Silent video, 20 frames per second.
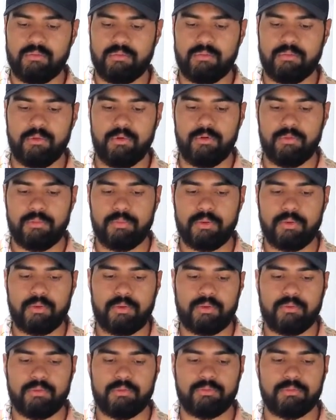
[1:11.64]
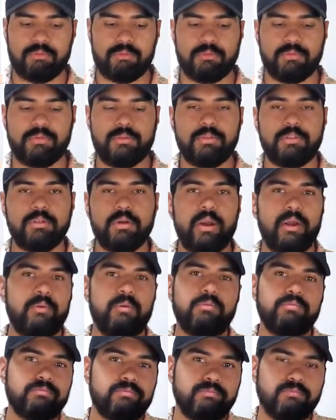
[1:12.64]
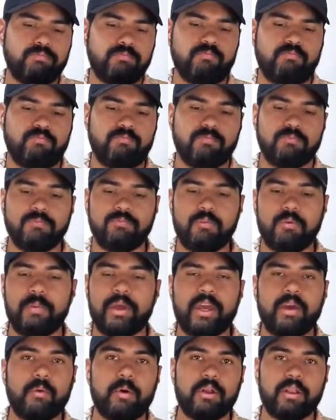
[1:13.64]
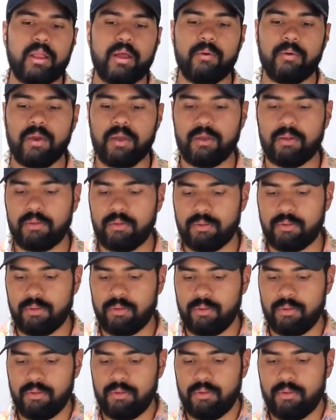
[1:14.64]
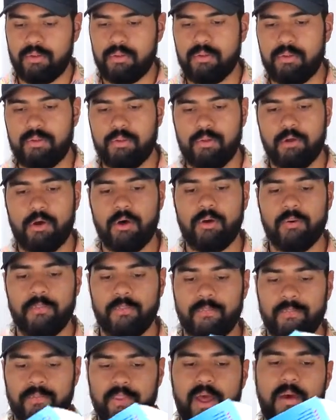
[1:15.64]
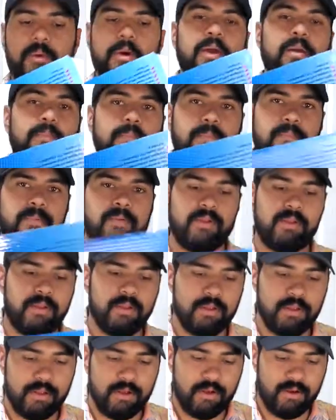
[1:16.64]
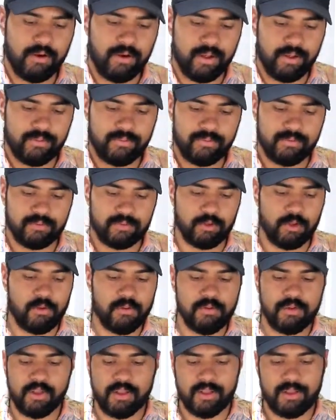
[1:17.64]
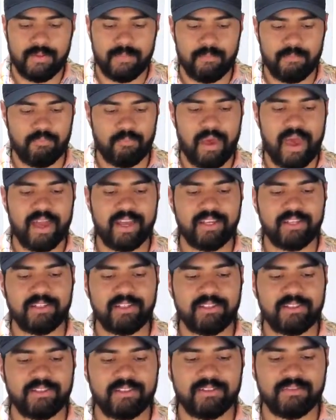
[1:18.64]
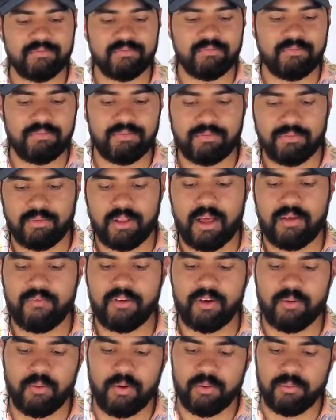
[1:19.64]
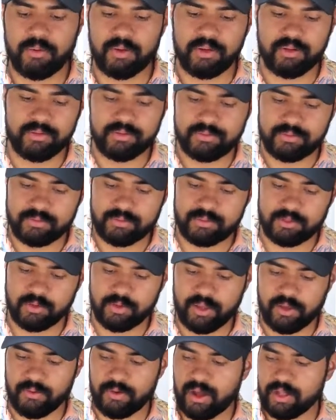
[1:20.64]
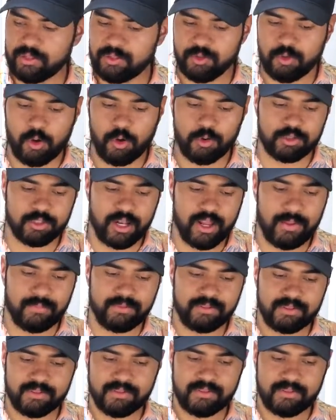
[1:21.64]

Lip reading: Hope. It's all right, we'll make it work that way. Oh, that way. All right, so packaged, not very well, but it's okay. We got 2 hose clamps.